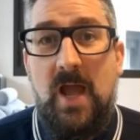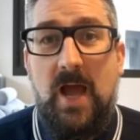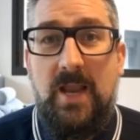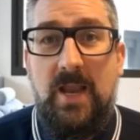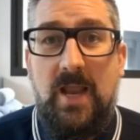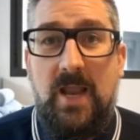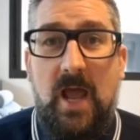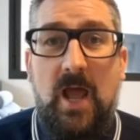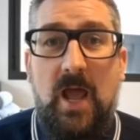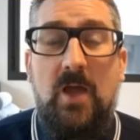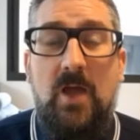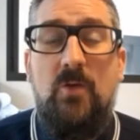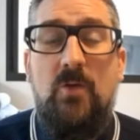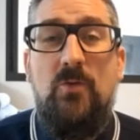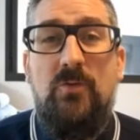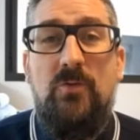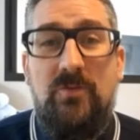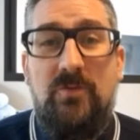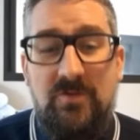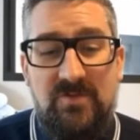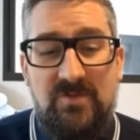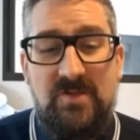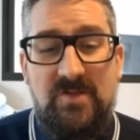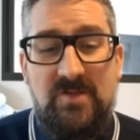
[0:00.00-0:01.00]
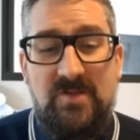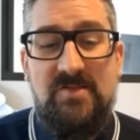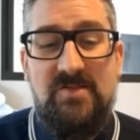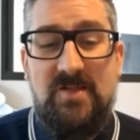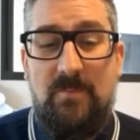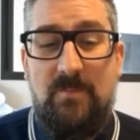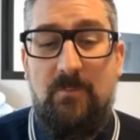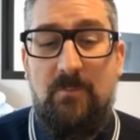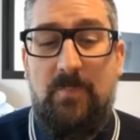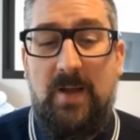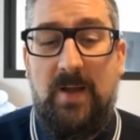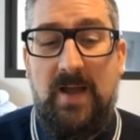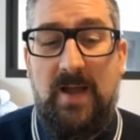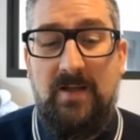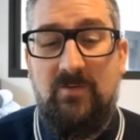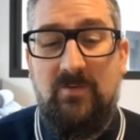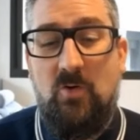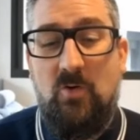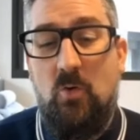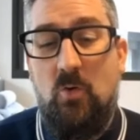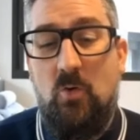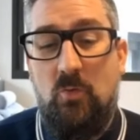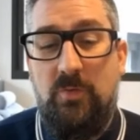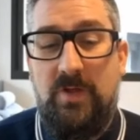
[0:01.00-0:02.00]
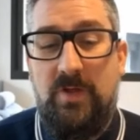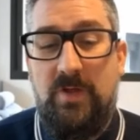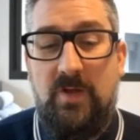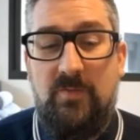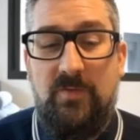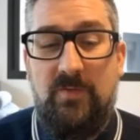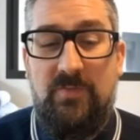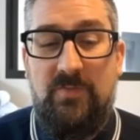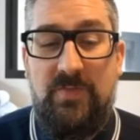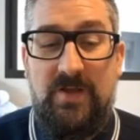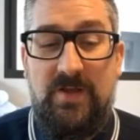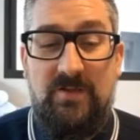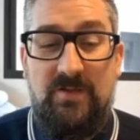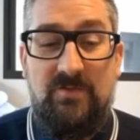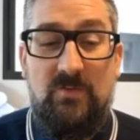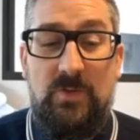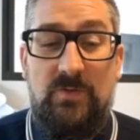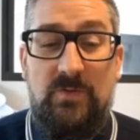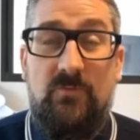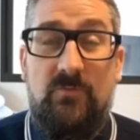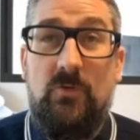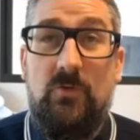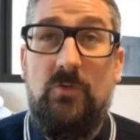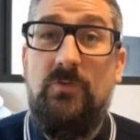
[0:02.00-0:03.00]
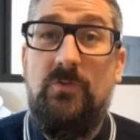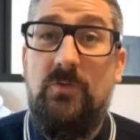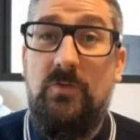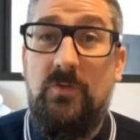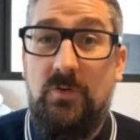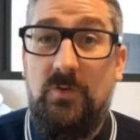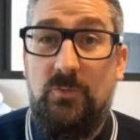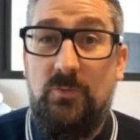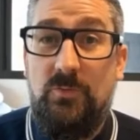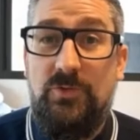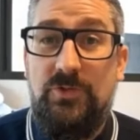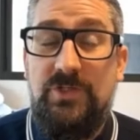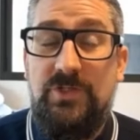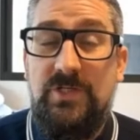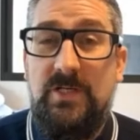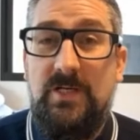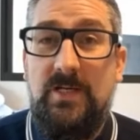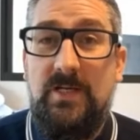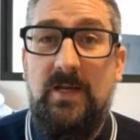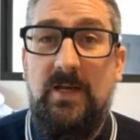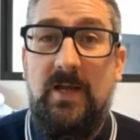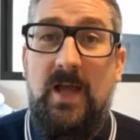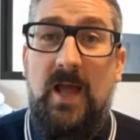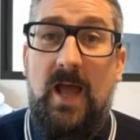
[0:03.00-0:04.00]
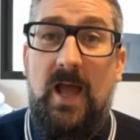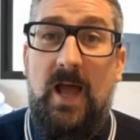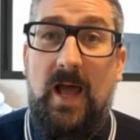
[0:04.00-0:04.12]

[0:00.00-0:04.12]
And how does this impact all the other things that we've got to negotiate